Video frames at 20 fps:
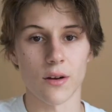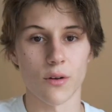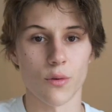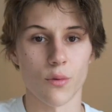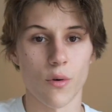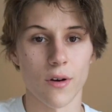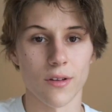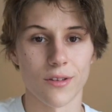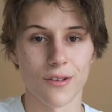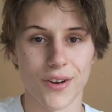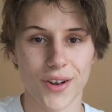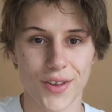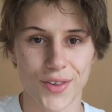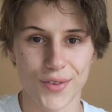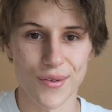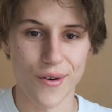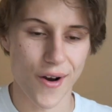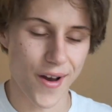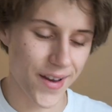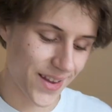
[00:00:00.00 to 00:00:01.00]
don't want to
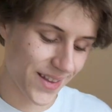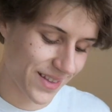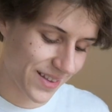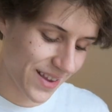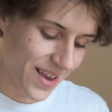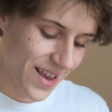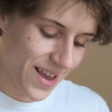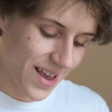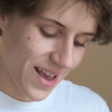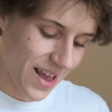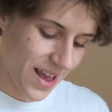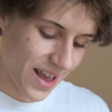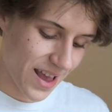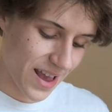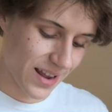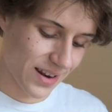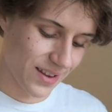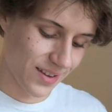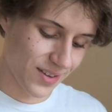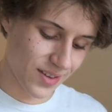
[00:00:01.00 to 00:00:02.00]
destroy it.
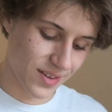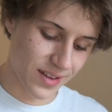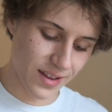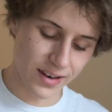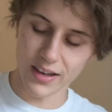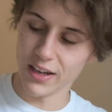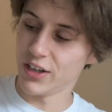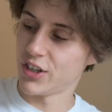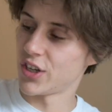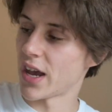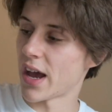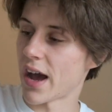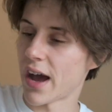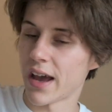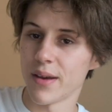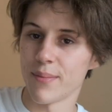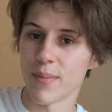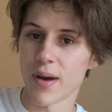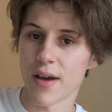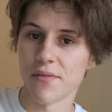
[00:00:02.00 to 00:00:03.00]
This is the
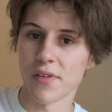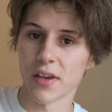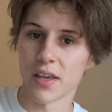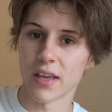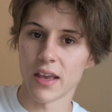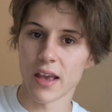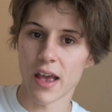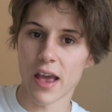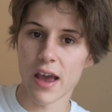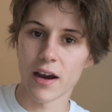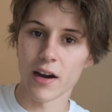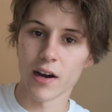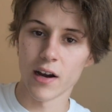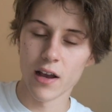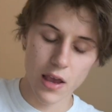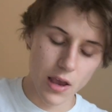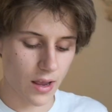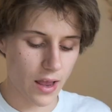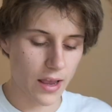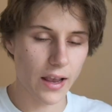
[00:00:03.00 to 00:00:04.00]
DJI Mavic Air.
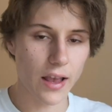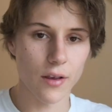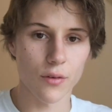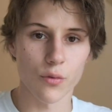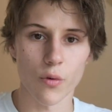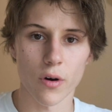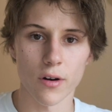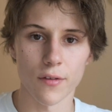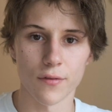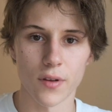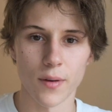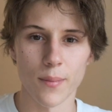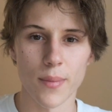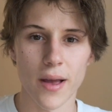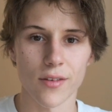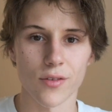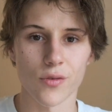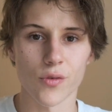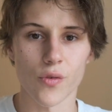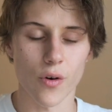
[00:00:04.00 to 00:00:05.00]
I guess one of the
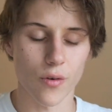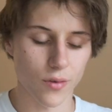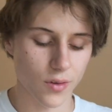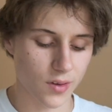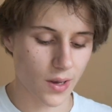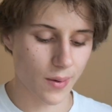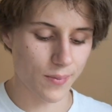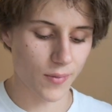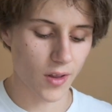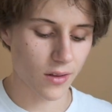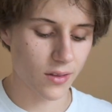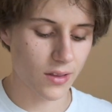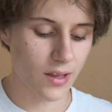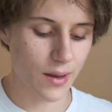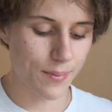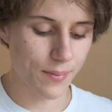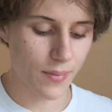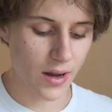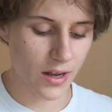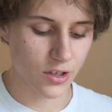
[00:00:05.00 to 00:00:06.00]
best drones. I'm not
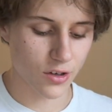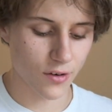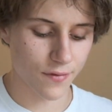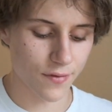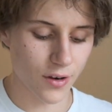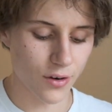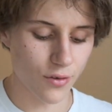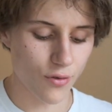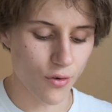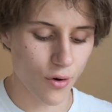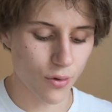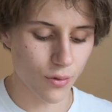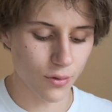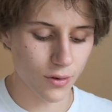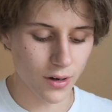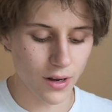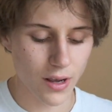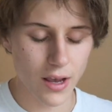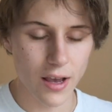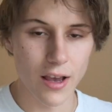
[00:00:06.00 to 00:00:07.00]
that much of a drone